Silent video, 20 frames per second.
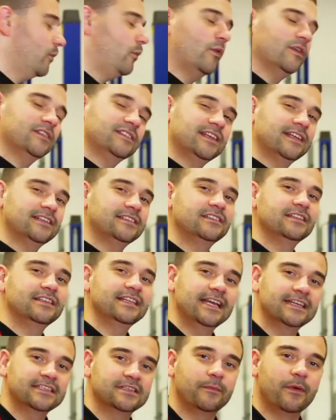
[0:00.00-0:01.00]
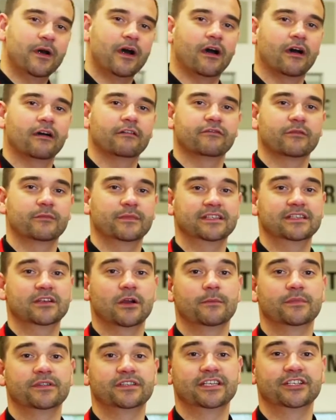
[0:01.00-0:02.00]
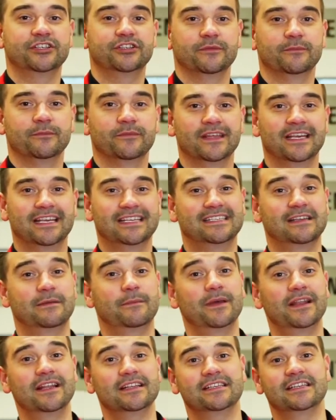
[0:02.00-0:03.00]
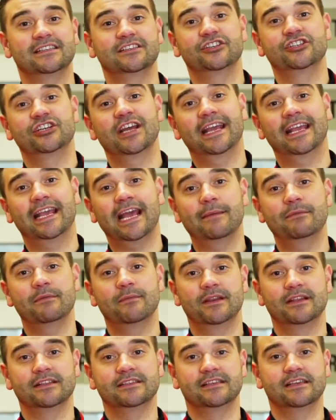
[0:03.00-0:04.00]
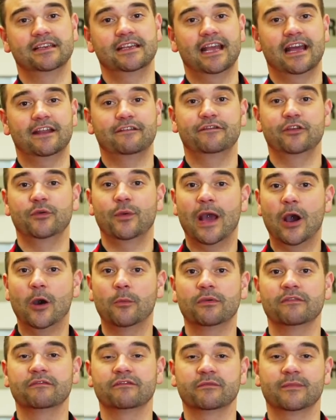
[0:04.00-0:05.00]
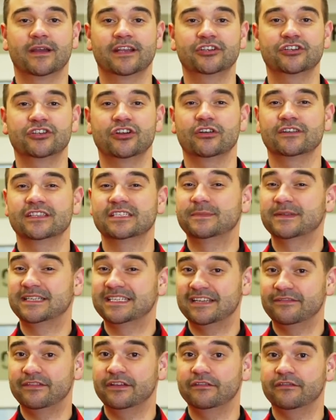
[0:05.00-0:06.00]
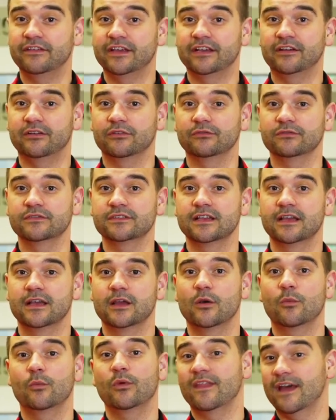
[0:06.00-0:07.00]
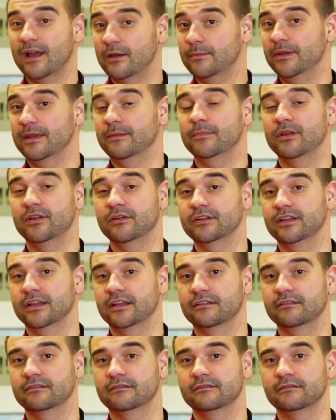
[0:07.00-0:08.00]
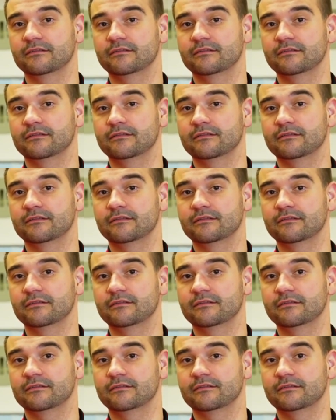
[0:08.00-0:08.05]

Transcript: What sets the DS apart from its competition is the ability to check capability and view help information on specific vehicles without being plugged in.